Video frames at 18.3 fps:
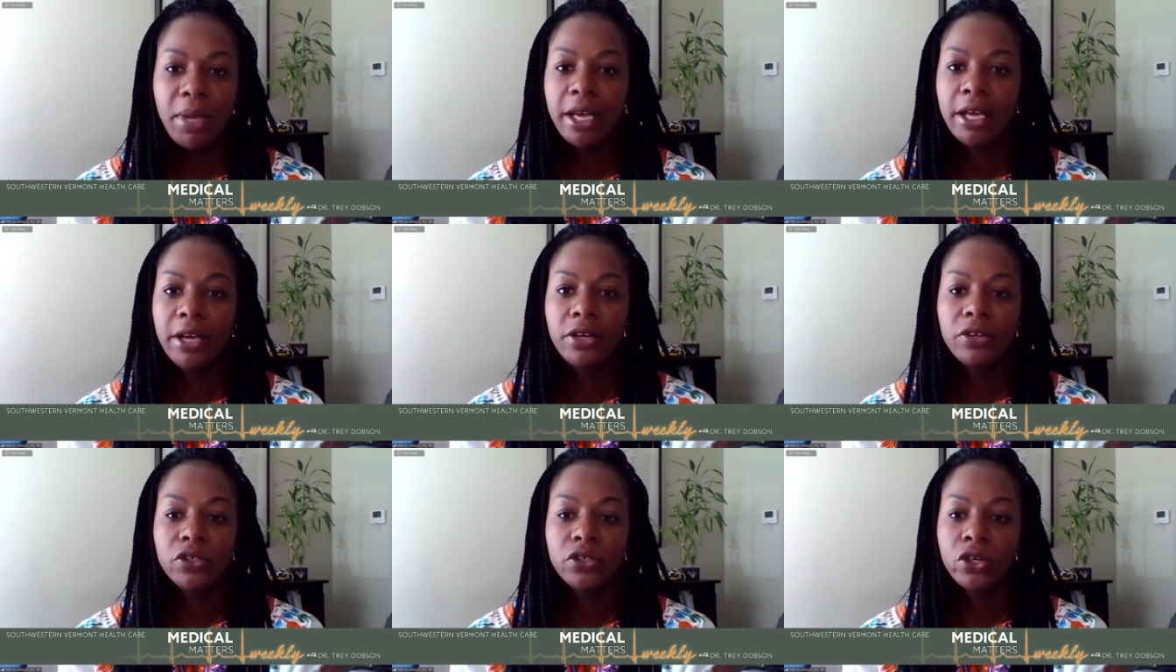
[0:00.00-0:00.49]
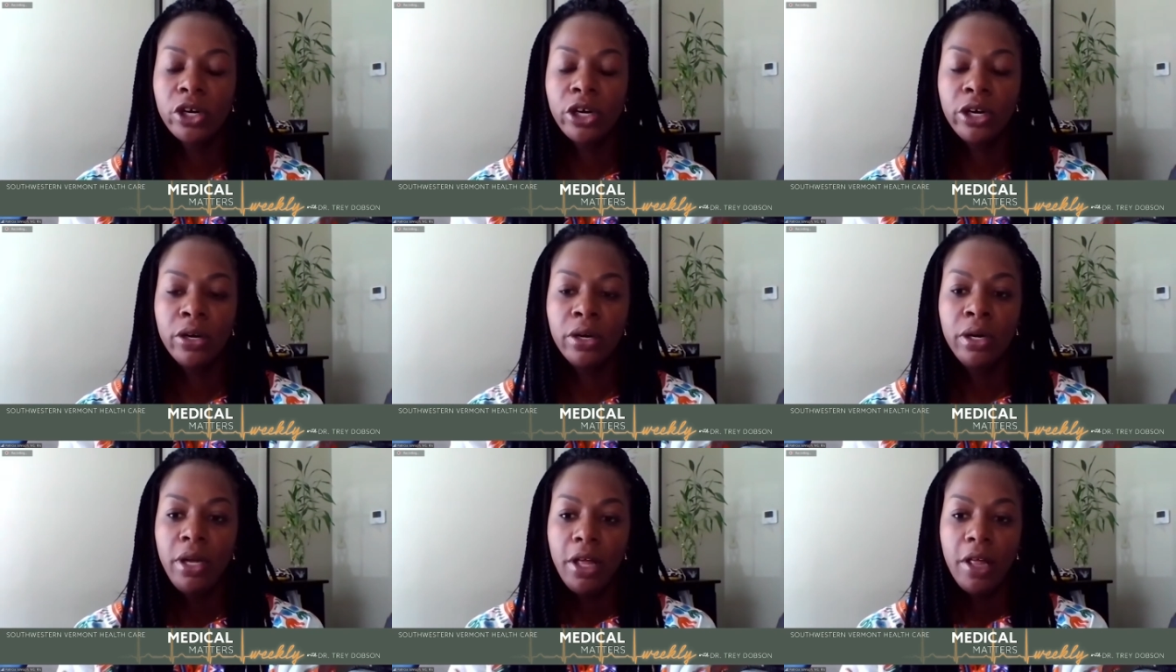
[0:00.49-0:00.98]
making
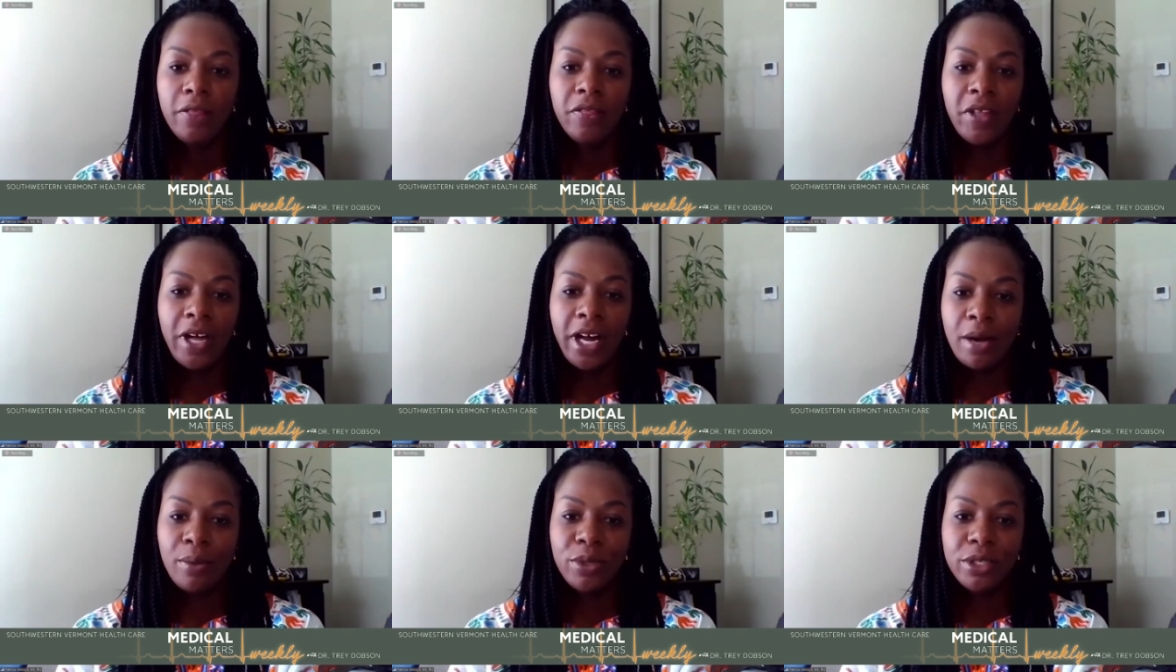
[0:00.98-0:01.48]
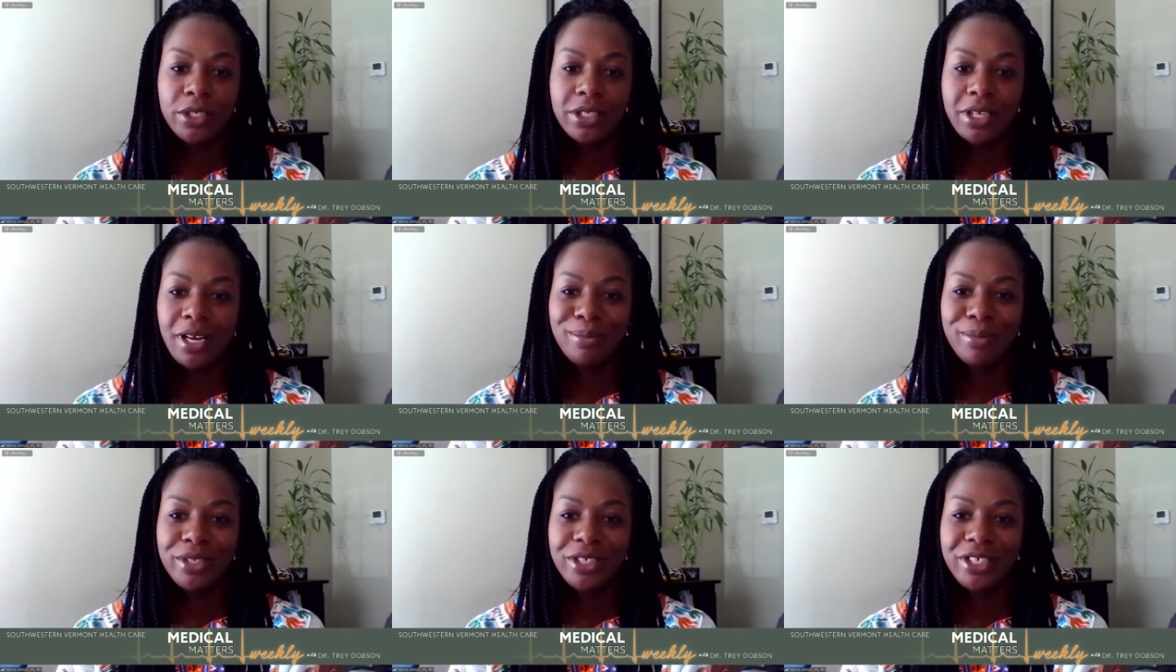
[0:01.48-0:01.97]
sure that I was
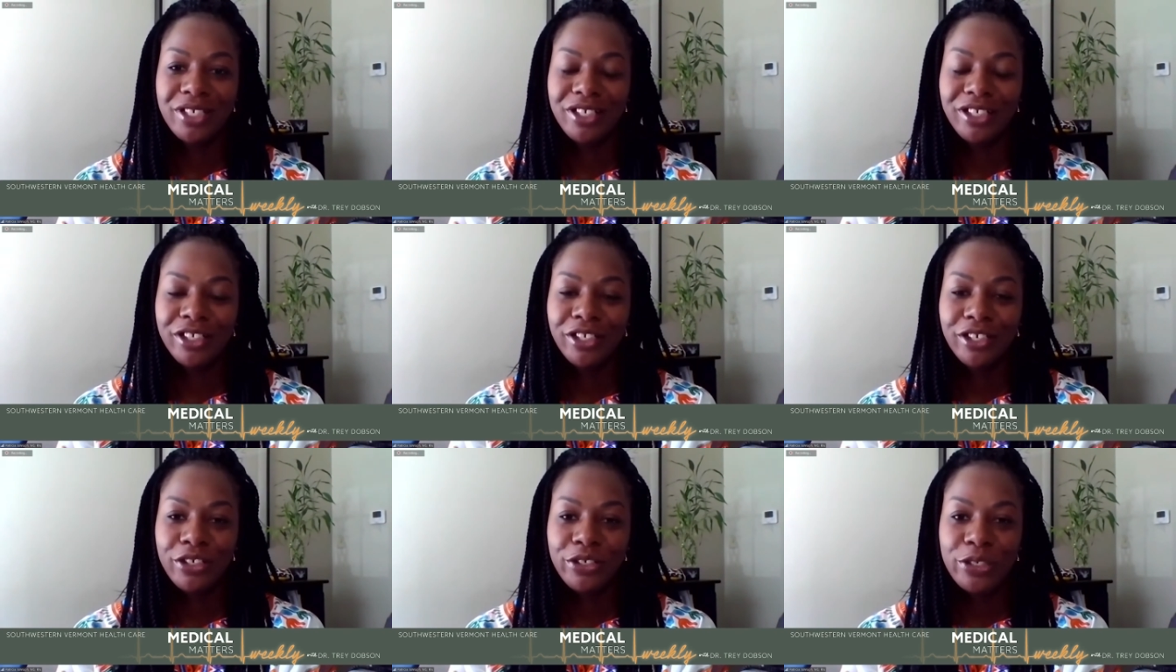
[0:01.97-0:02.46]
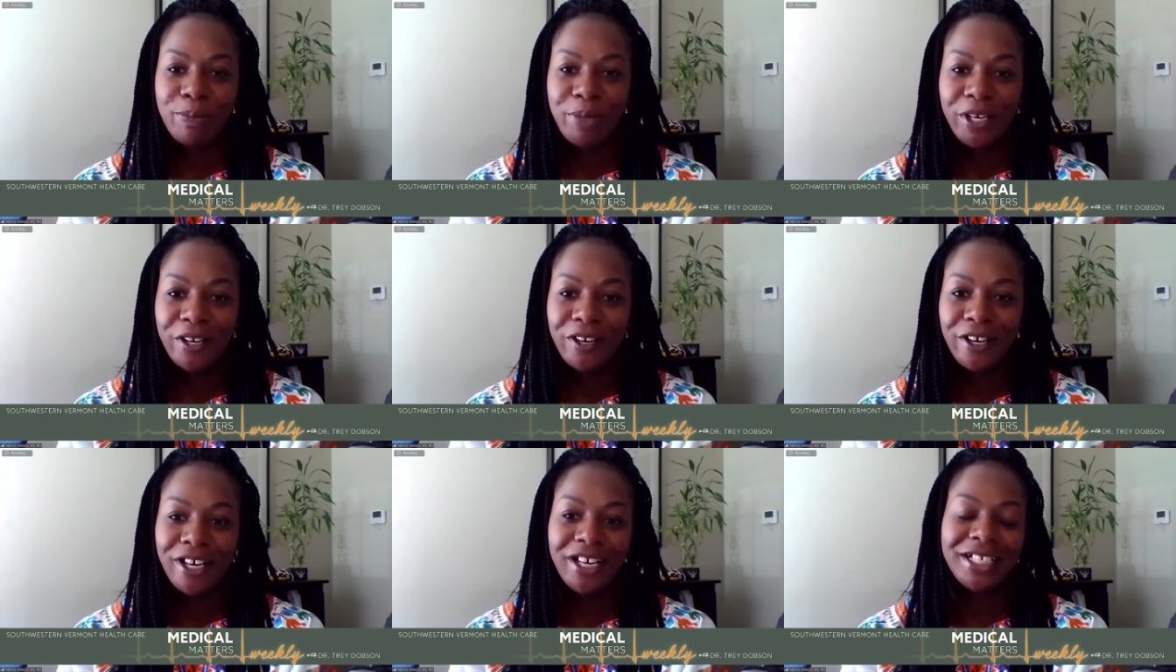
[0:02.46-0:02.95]
um, still in good
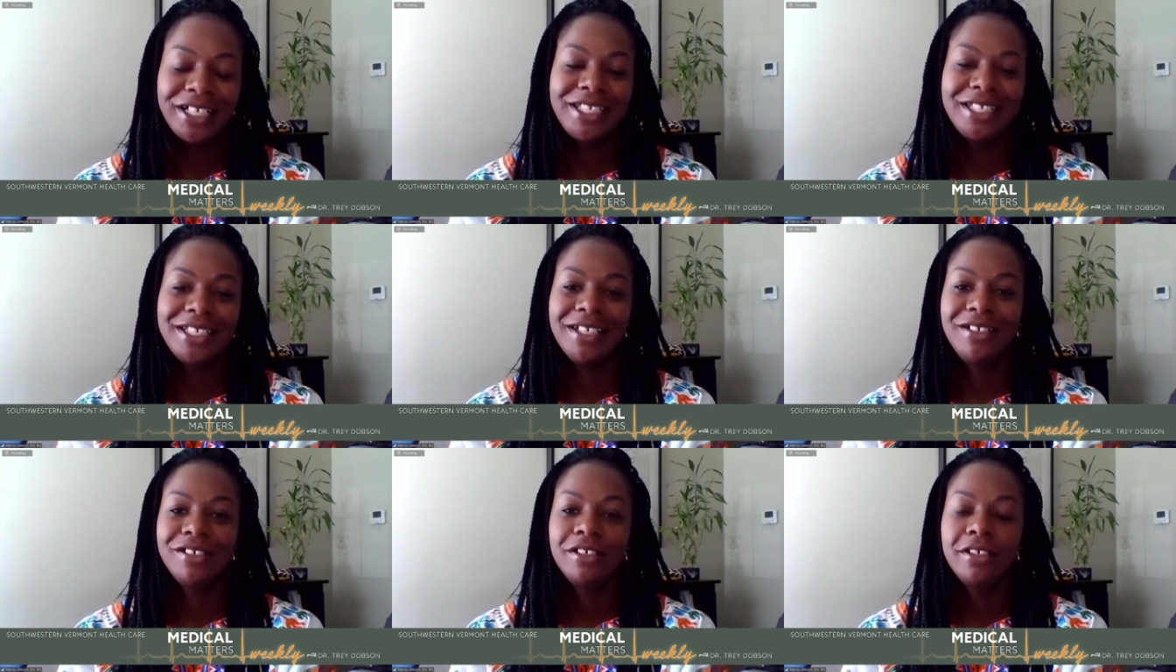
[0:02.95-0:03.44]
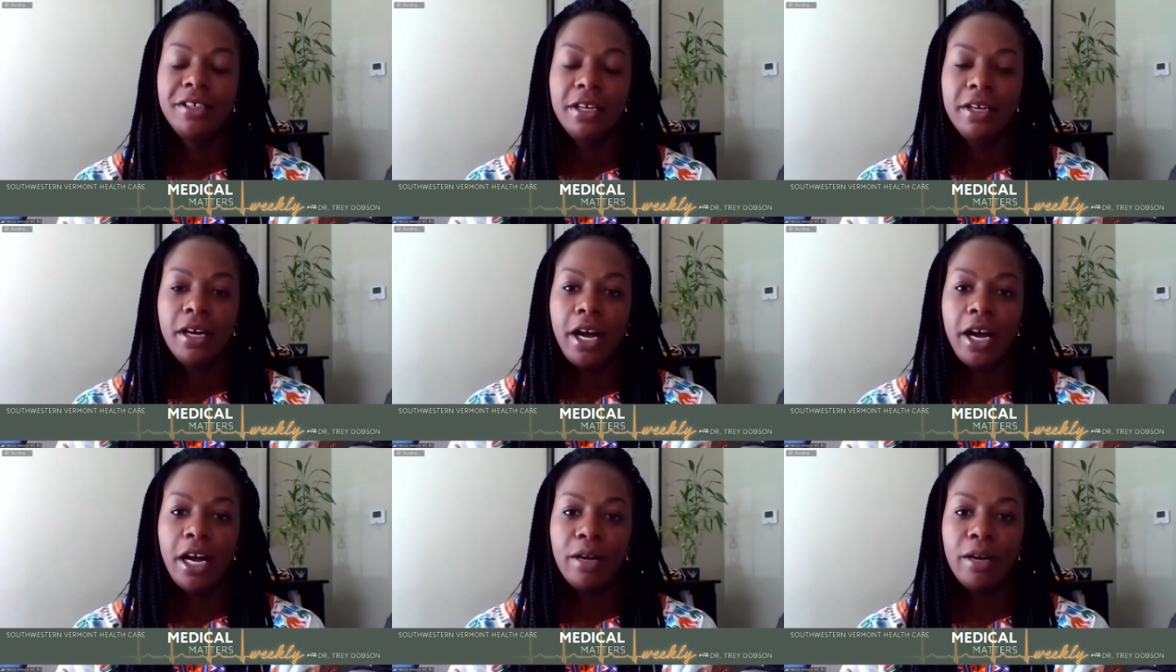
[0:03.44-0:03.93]
spirits and
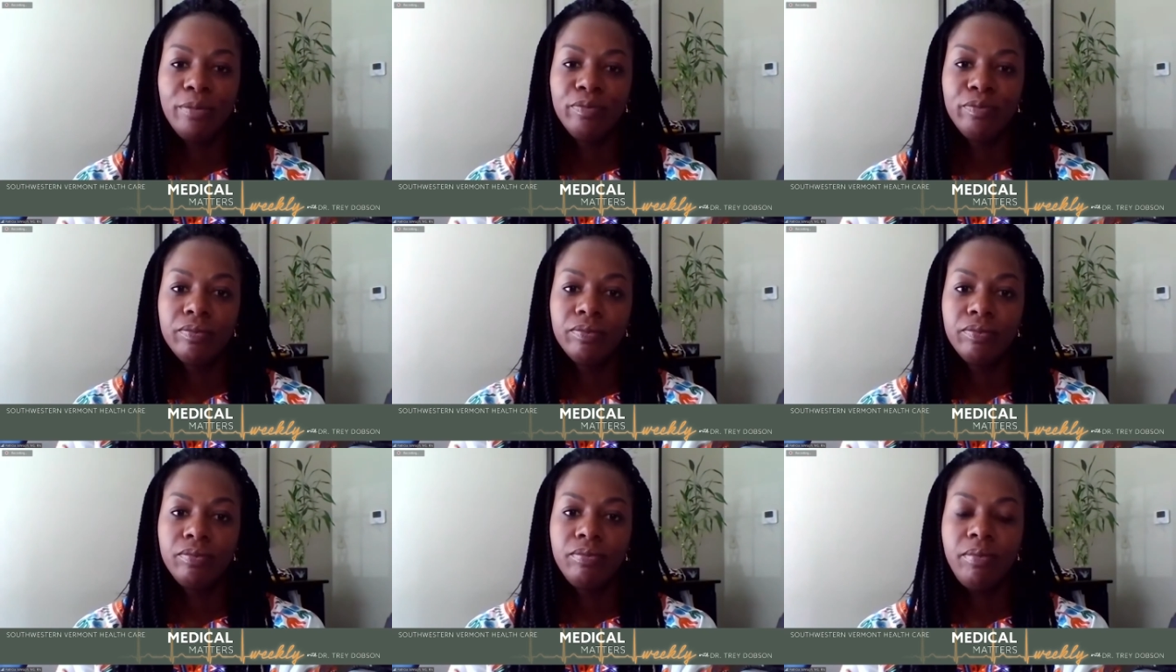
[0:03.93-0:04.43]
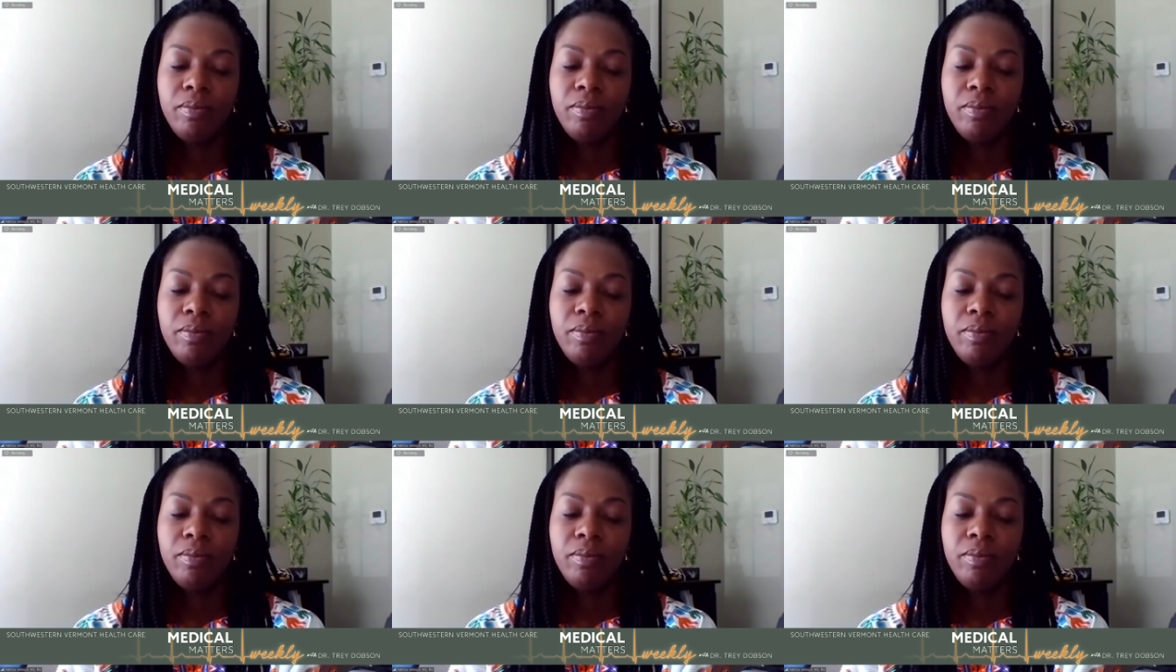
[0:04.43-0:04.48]
um,